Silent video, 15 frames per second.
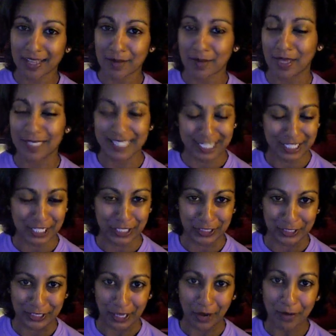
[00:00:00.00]
about six
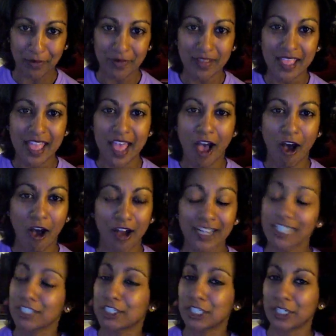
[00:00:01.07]
years ago on
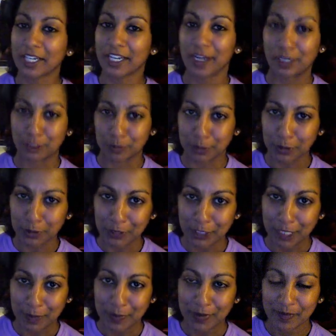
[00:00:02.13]
engineering and entrepreneurship.